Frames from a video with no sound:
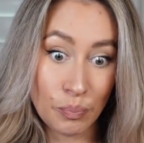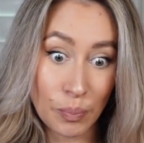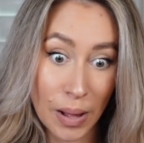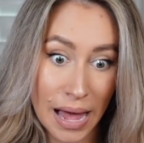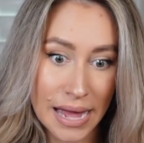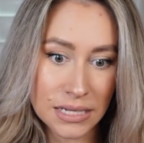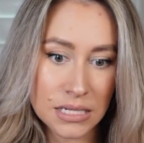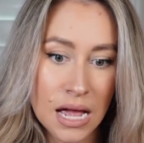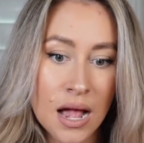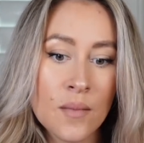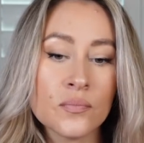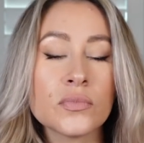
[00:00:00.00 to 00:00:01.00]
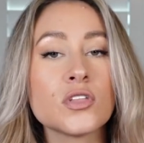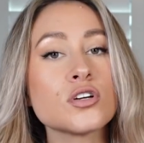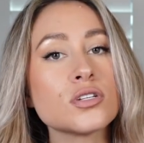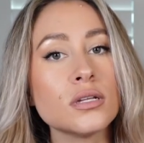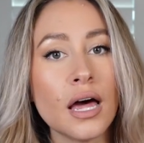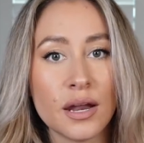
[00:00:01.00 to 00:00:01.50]
but
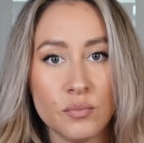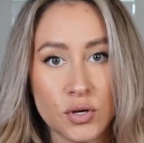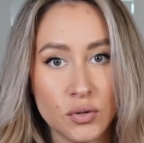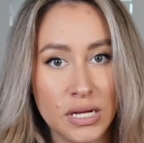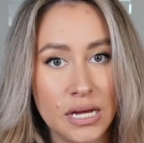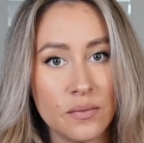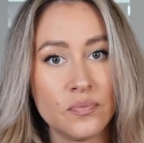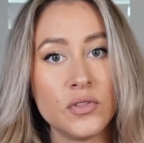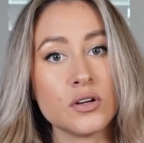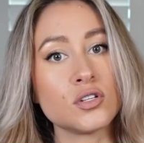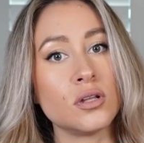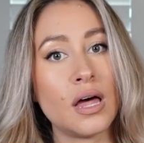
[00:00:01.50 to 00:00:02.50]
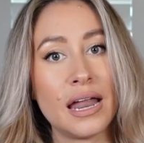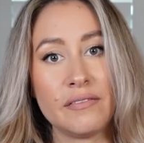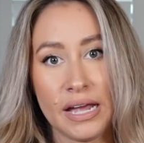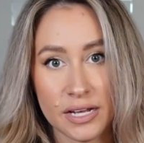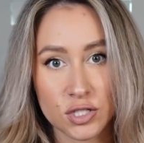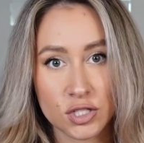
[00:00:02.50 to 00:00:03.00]
there's a lot of beauty, there's a lot of
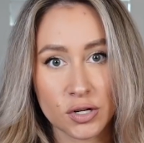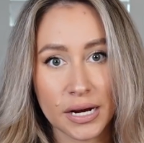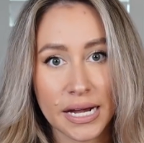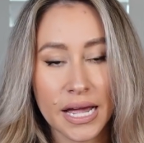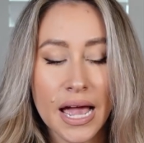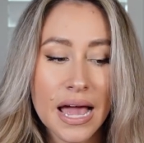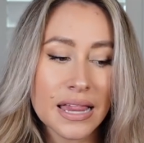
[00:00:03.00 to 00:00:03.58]
history.